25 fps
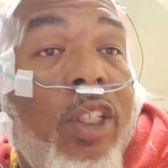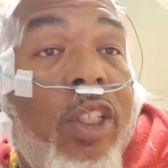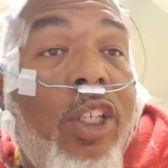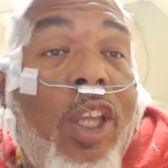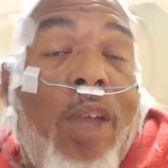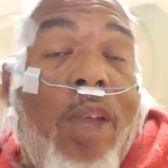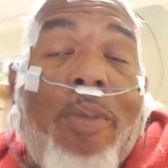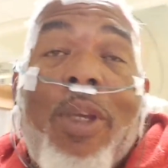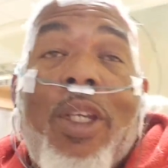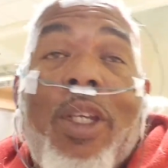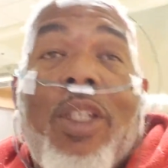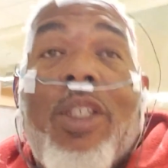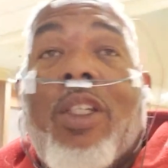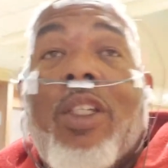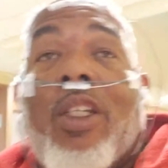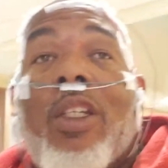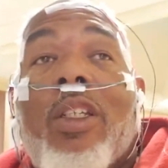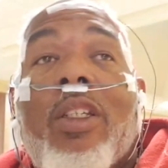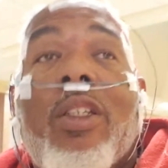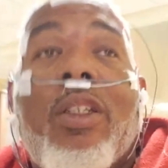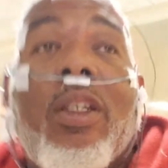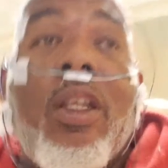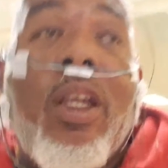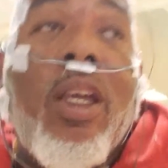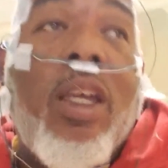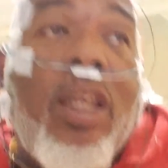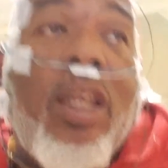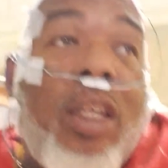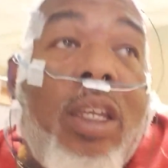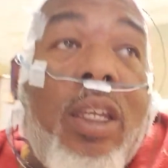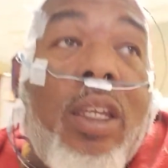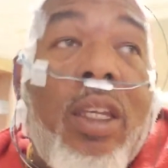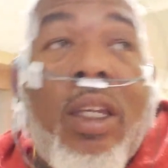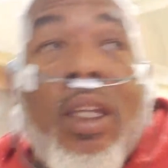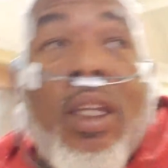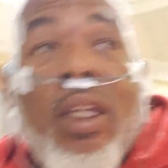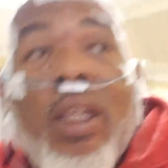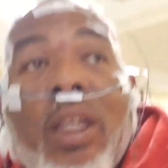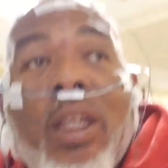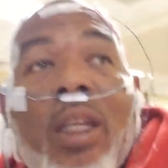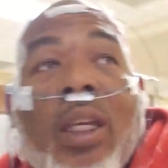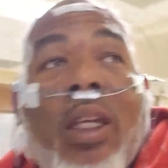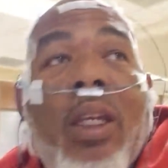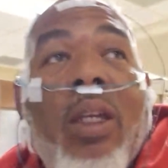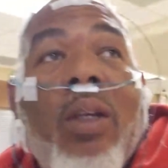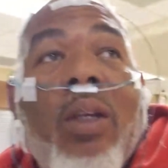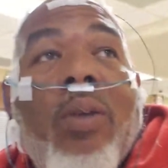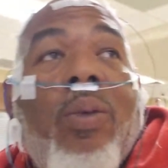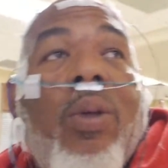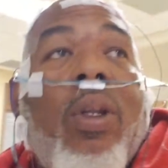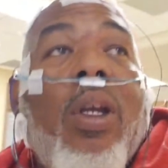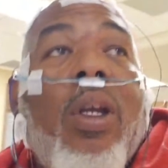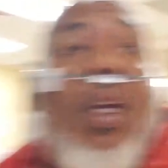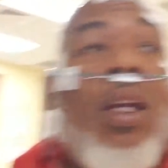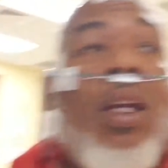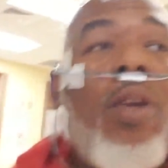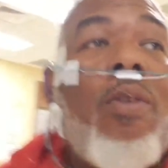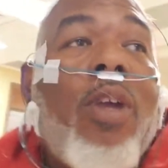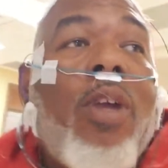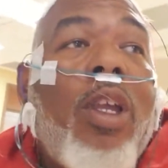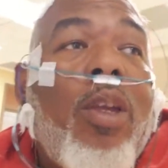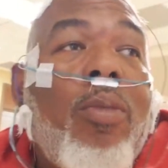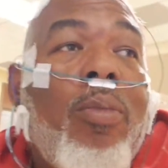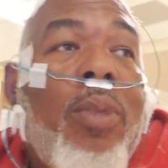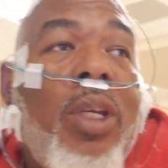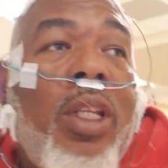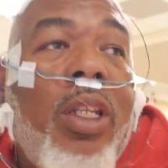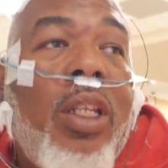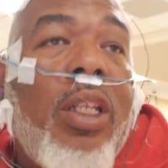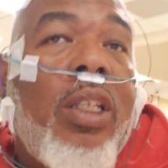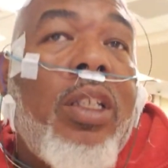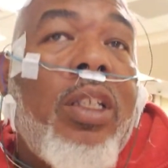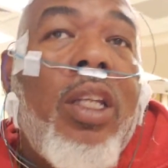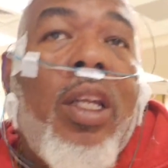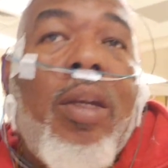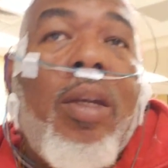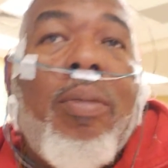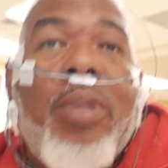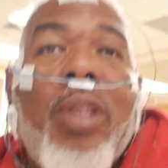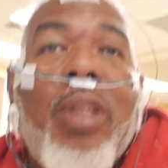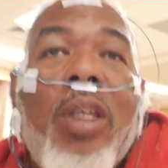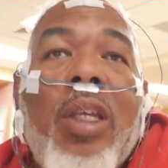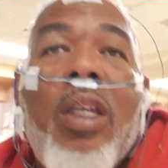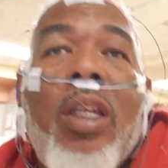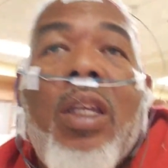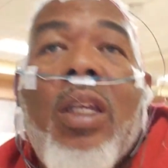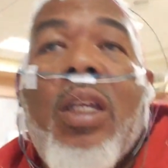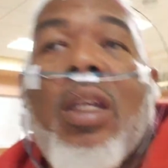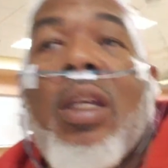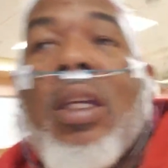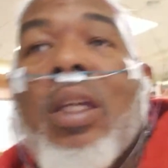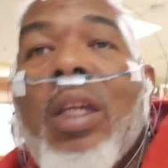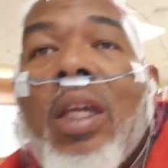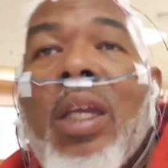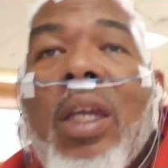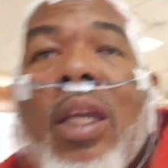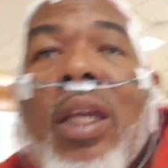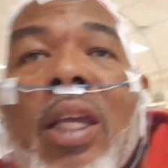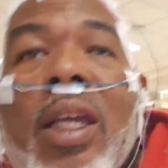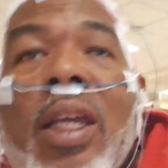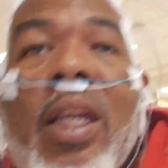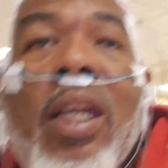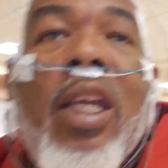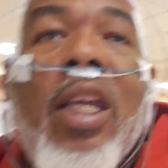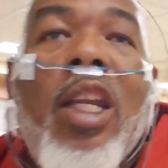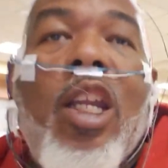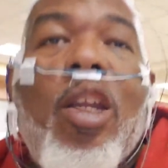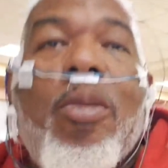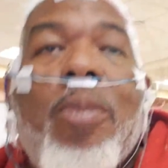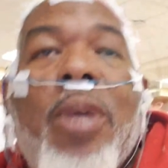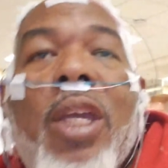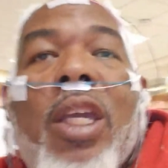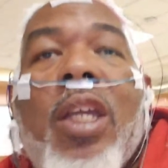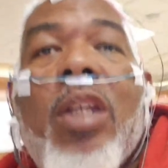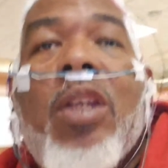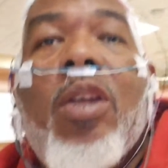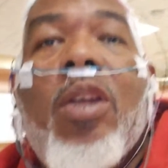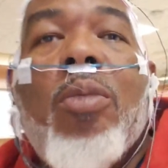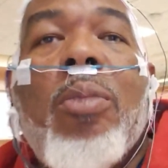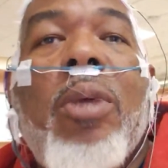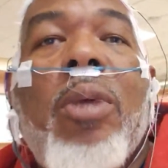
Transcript: Does that make sense? Like, we're not going to recommend this damn thing. It ain't making no